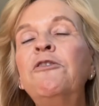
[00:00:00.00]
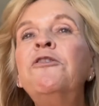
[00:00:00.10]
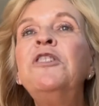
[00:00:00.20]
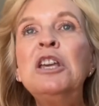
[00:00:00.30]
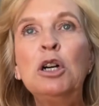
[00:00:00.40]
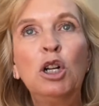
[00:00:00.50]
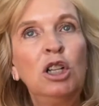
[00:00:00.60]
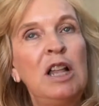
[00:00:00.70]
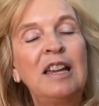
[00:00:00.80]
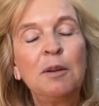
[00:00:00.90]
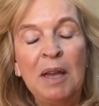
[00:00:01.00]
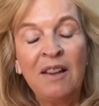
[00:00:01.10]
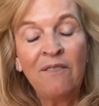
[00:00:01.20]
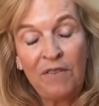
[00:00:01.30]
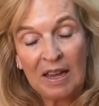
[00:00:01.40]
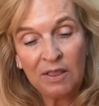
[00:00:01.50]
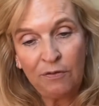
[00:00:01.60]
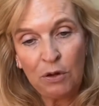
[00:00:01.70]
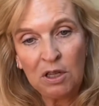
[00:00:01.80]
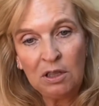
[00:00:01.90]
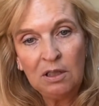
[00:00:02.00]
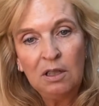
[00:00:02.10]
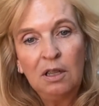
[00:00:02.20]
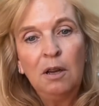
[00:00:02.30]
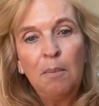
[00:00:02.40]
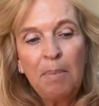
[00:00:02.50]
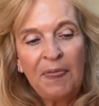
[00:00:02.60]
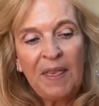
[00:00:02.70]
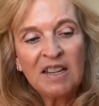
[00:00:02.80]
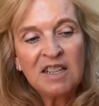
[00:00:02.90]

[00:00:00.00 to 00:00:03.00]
feel like being faithful, but that